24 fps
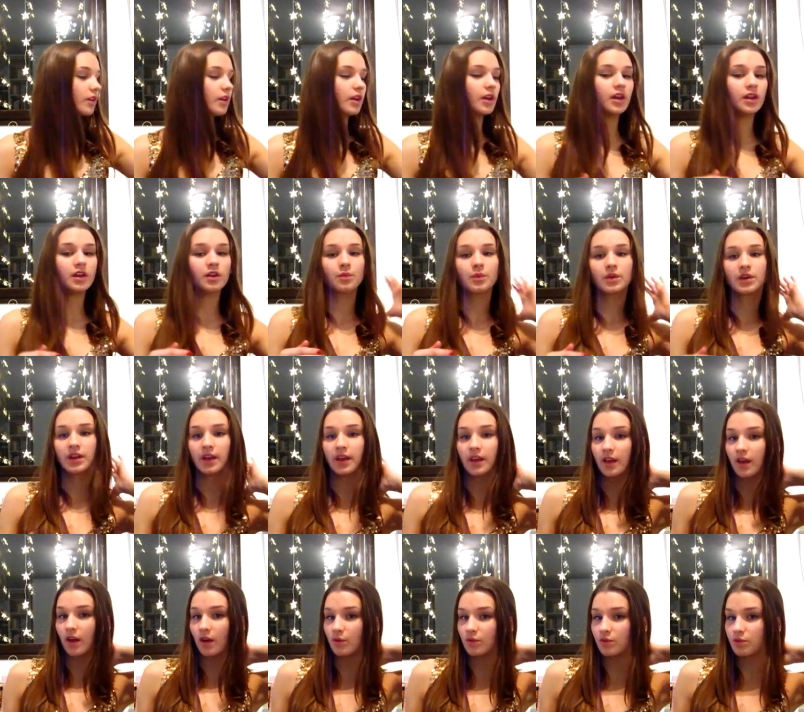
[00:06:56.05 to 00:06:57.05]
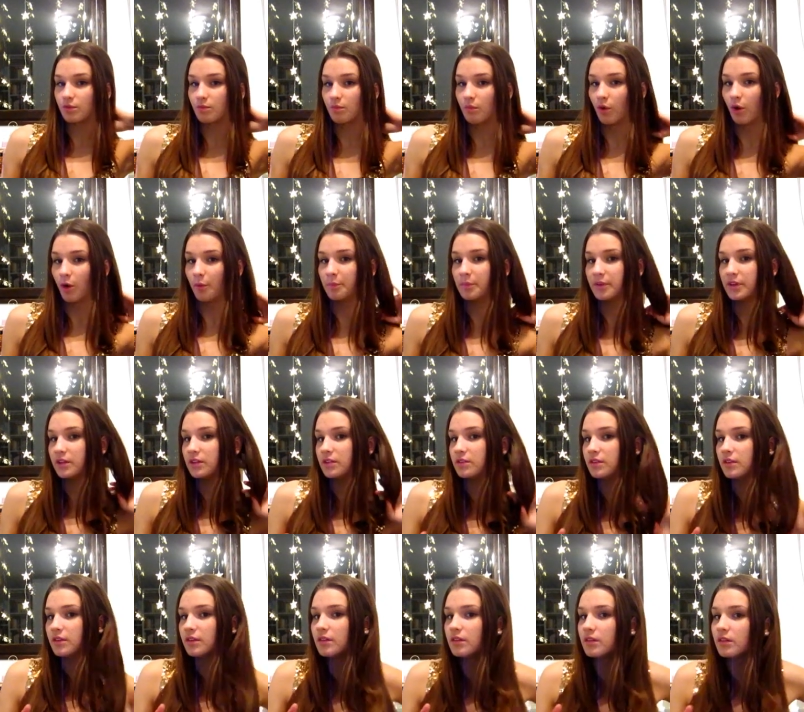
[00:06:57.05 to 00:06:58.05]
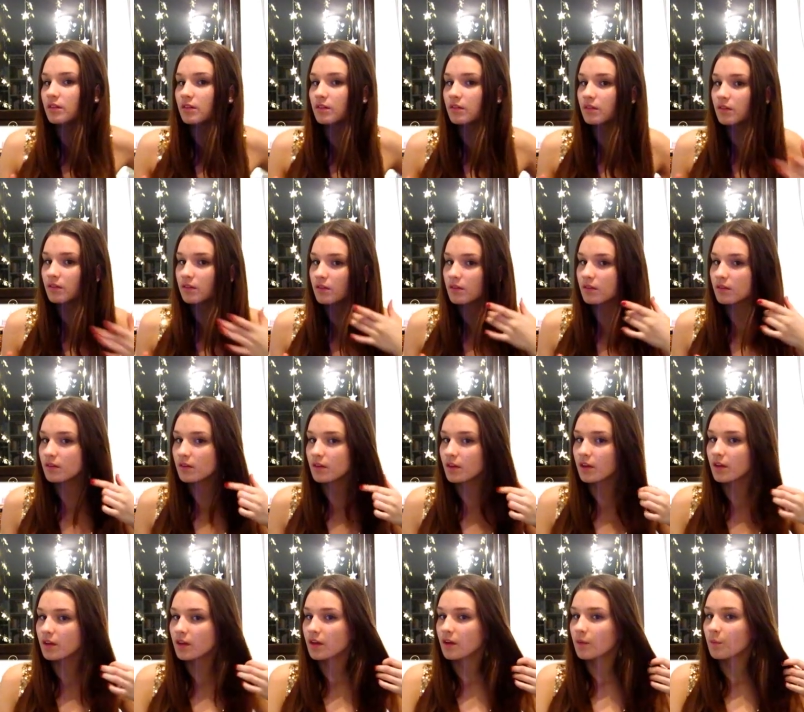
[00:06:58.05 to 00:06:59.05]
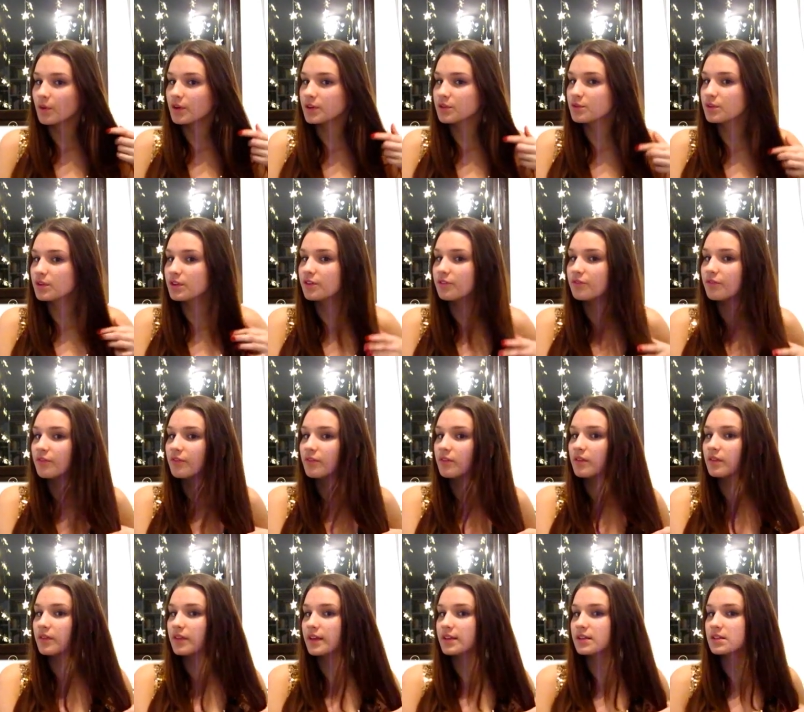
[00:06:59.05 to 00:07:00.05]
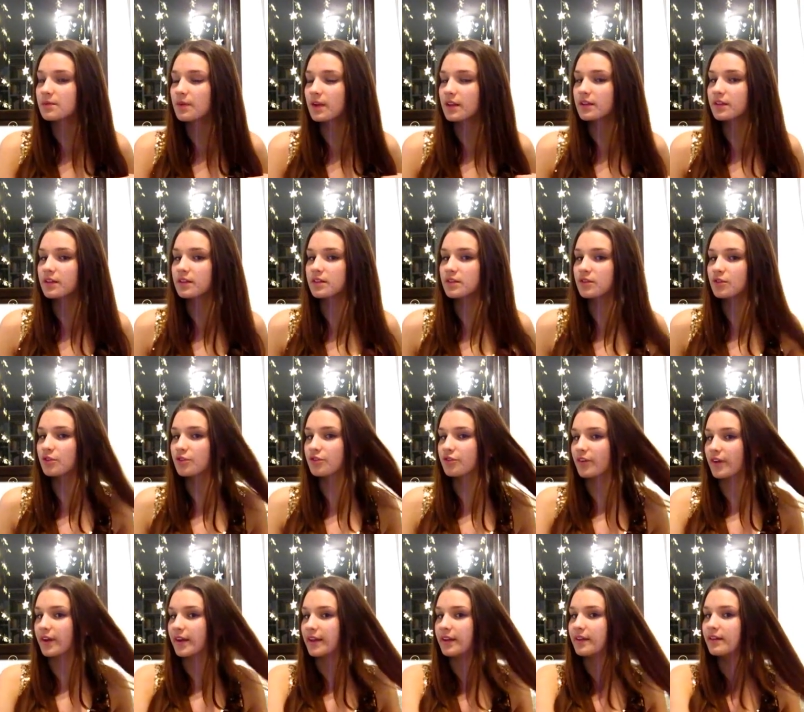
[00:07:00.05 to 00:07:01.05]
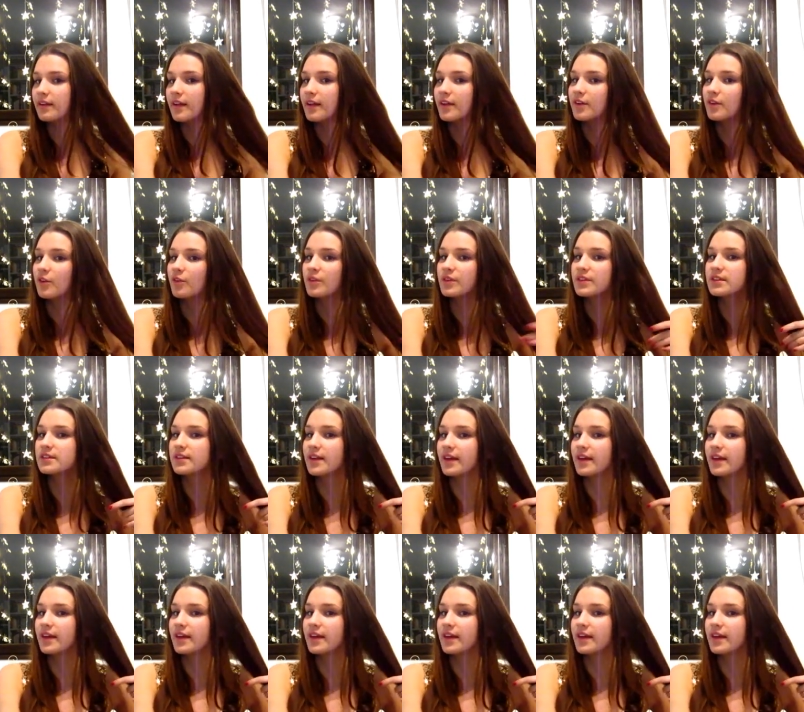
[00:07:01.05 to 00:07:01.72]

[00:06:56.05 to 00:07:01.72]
And we take out 2 more pieces. What is really nice about this, or funny, I don't know if it's